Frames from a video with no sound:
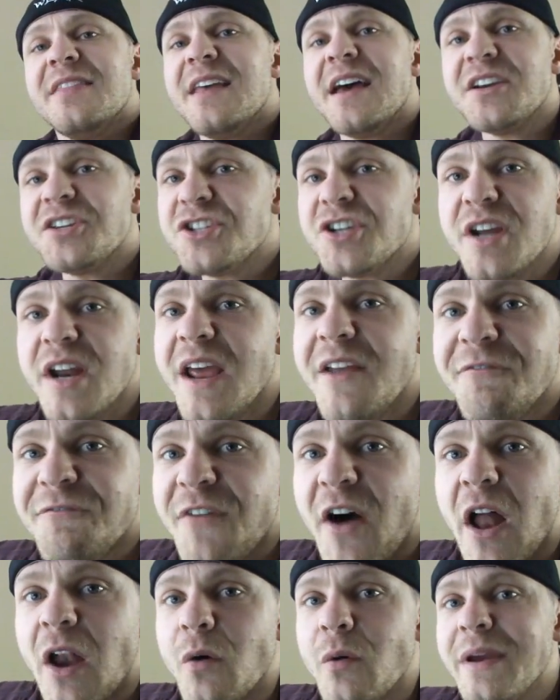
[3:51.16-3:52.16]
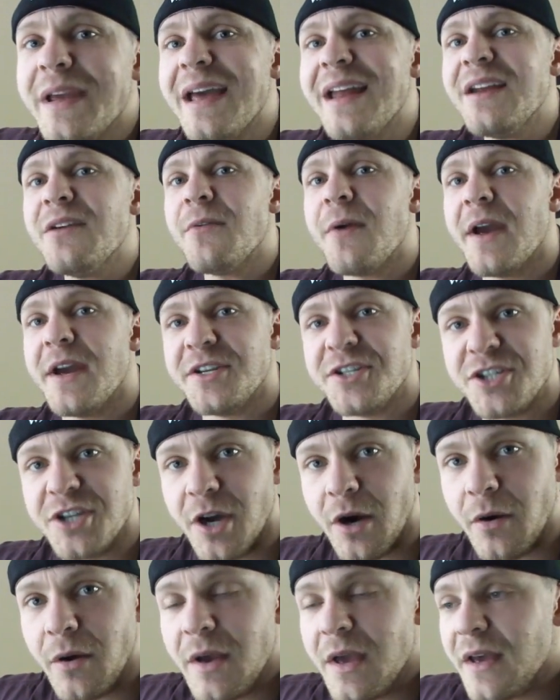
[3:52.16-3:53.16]
That shit ain't following any
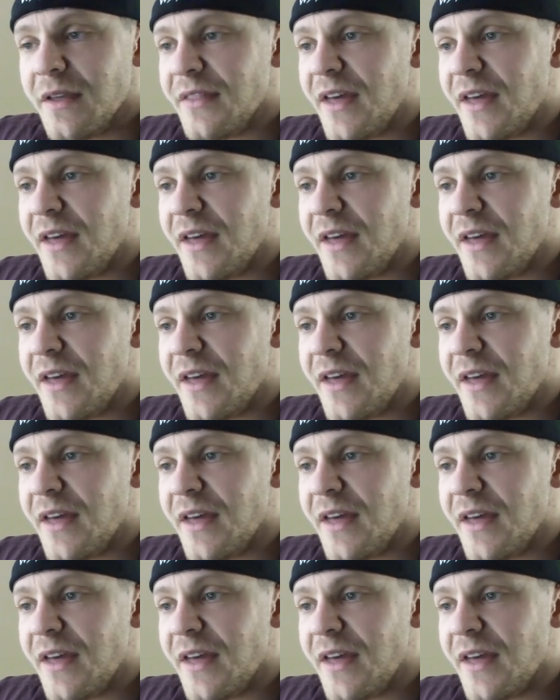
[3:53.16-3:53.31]
ratio.